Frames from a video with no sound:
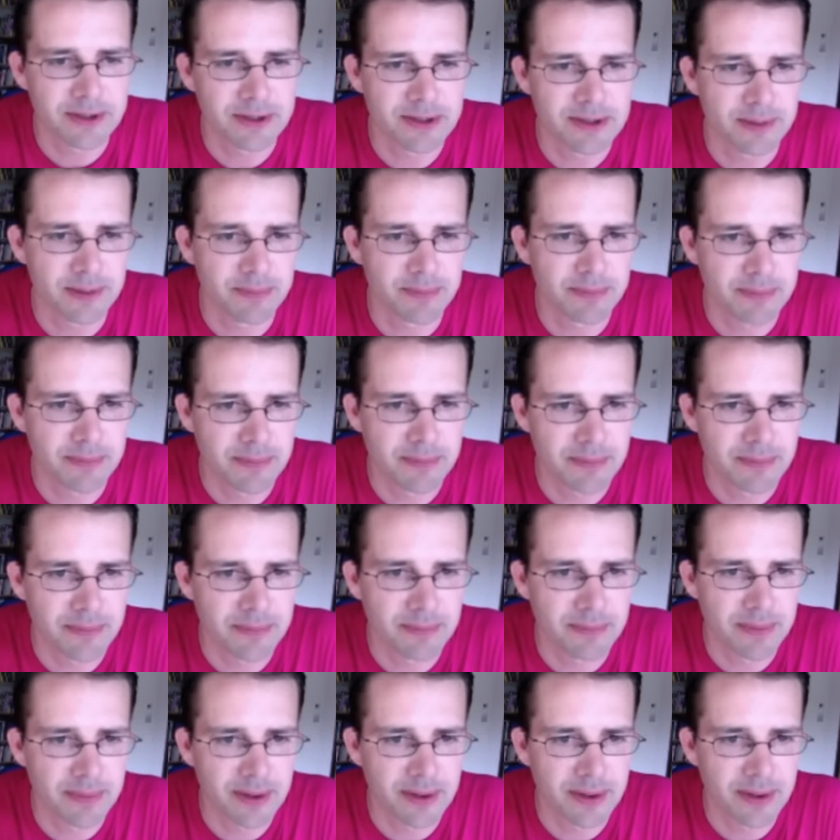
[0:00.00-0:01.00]
some
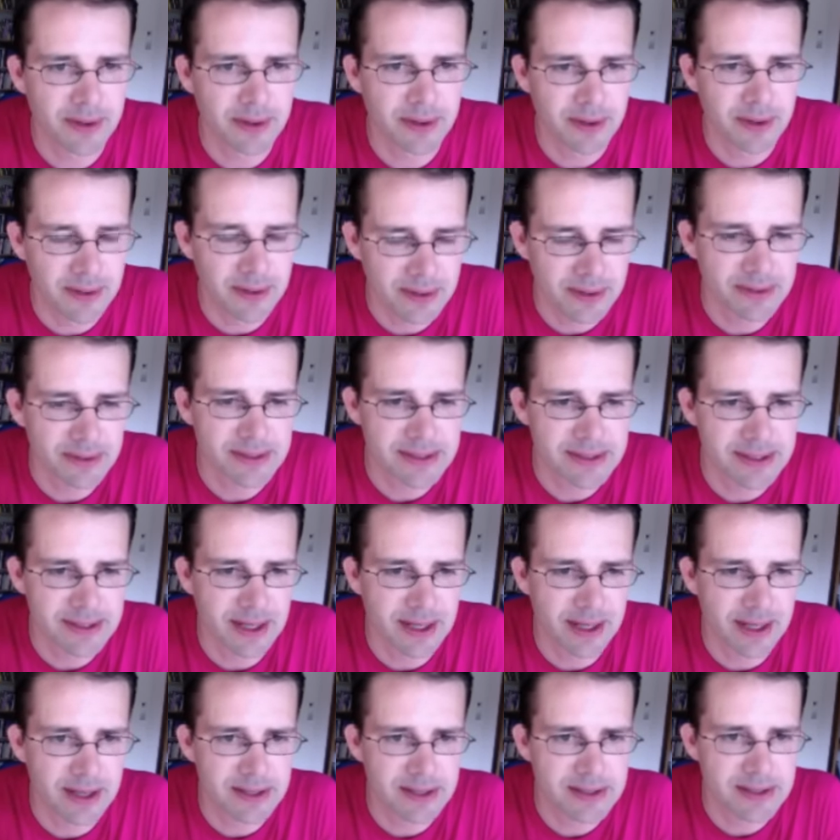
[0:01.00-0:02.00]
uh,
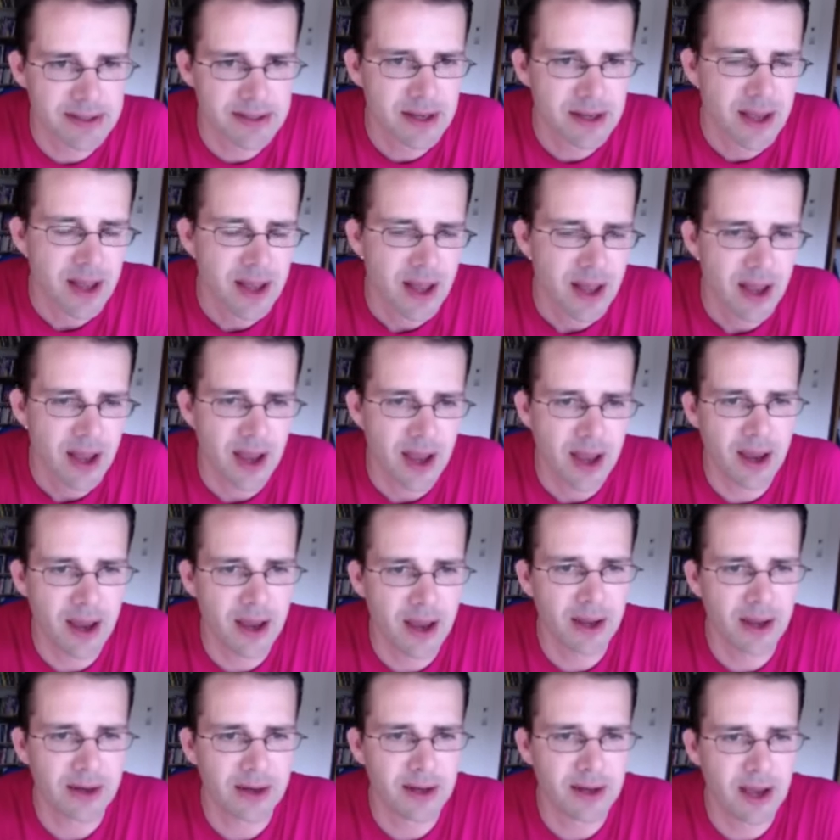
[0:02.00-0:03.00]
seconds
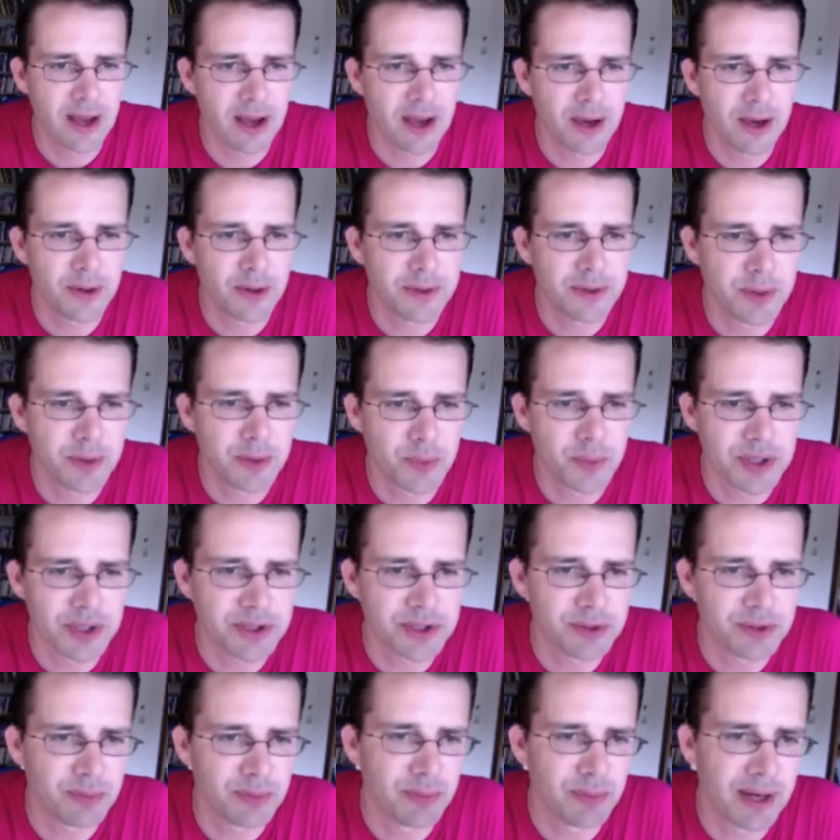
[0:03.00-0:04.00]
and how you
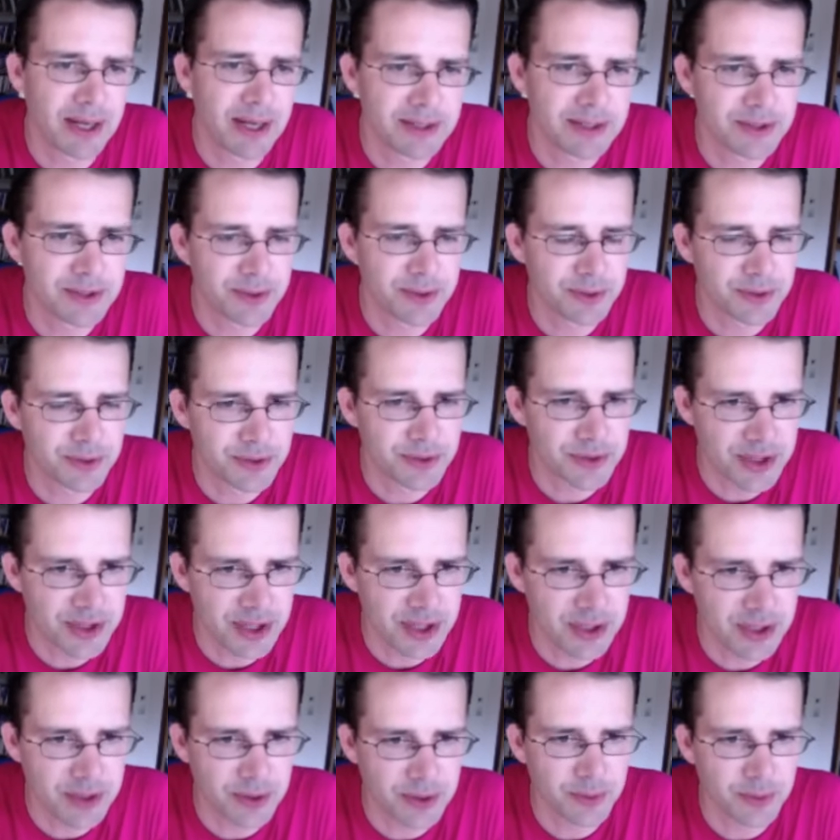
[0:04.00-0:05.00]
wished black to
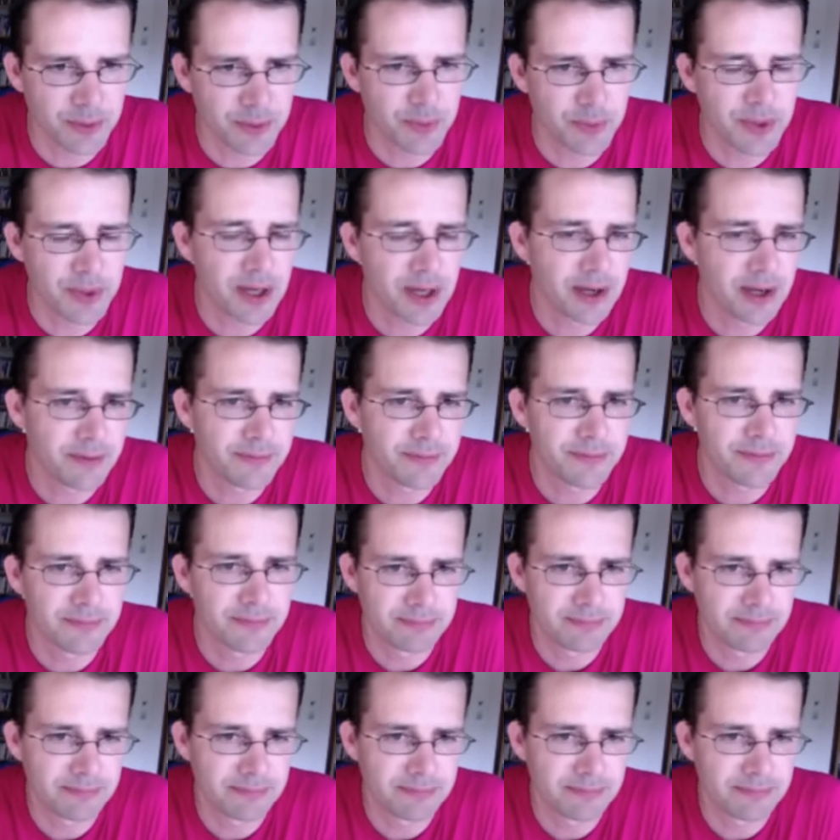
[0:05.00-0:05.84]
continue. We have,